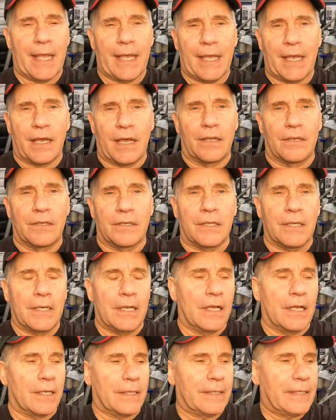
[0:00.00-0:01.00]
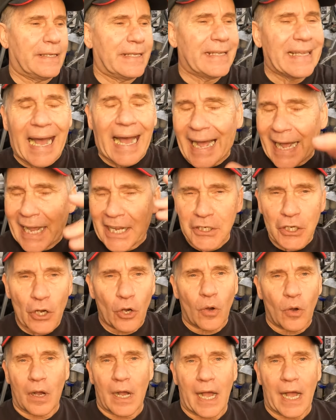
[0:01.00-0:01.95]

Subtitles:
And I know